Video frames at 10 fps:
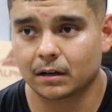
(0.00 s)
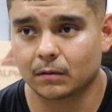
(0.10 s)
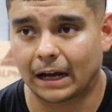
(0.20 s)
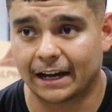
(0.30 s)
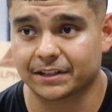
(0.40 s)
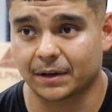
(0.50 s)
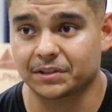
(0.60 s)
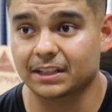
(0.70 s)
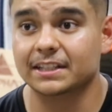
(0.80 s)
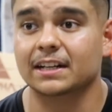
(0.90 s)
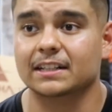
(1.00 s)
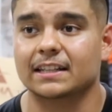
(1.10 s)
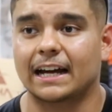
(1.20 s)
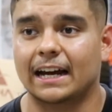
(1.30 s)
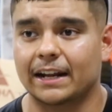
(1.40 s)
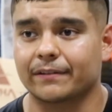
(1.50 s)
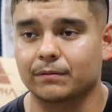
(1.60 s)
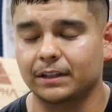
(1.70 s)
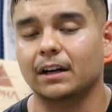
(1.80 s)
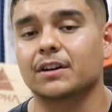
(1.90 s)
as I was listening to that, I never
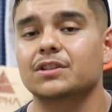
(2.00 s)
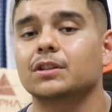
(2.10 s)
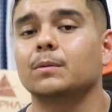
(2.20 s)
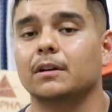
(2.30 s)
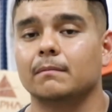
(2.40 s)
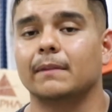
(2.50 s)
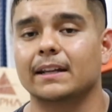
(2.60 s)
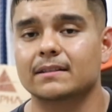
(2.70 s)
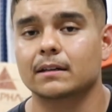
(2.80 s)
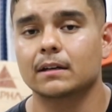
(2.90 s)
really understood what it meant,